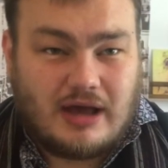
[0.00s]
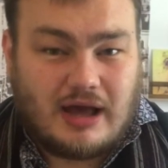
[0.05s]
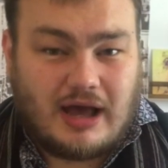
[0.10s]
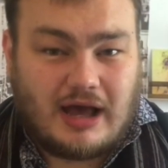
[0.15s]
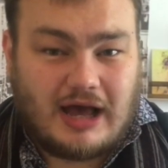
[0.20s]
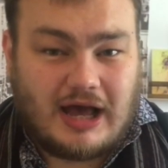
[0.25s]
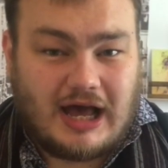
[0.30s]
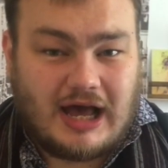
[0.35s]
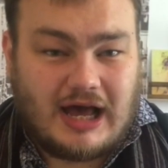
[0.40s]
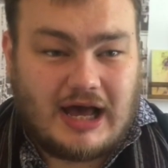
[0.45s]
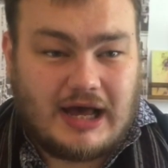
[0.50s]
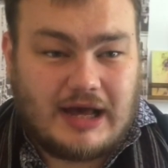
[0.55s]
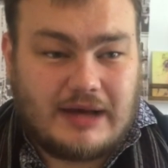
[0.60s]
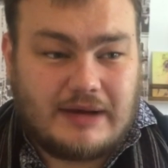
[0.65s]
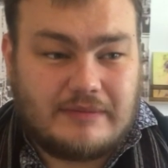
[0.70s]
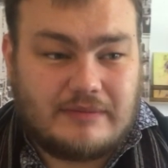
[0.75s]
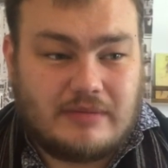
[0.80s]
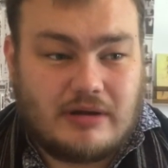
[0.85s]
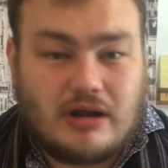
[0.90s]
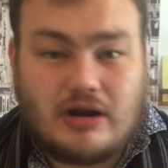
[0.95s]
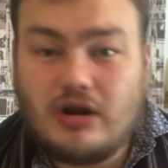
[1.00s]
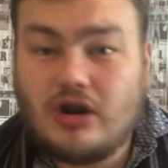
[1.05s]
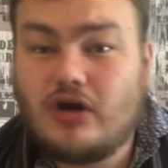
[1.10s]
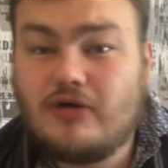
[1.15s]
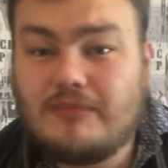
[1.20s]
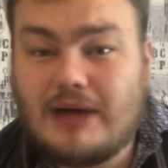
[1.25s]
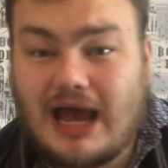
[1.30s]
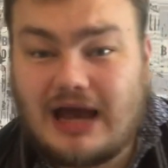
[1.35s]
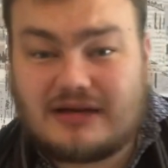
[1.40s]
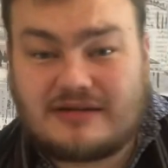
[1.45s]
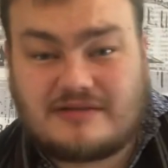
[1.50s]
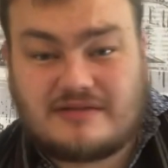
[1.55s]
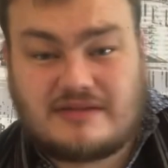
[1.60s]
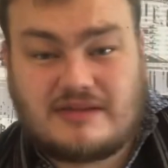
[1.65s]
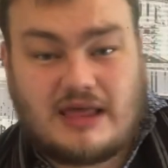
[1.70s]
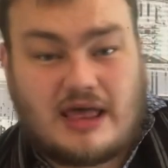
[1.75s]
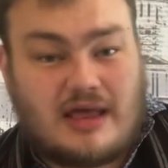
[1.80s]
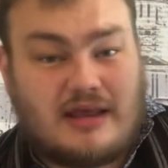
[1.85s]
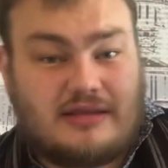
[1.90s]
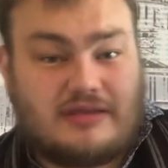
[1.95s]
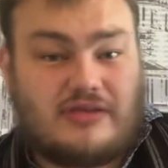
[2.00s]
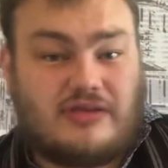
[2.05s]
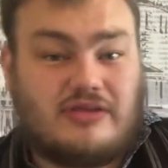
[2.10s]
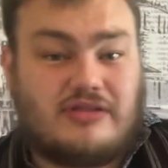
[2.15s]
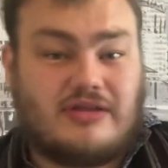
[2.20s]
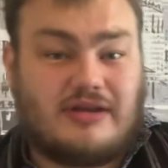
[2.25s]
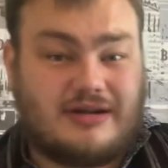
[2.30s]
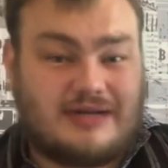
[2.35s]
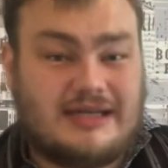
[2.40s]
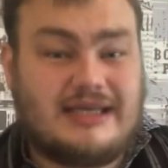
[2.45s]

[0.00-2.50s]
Lomax, the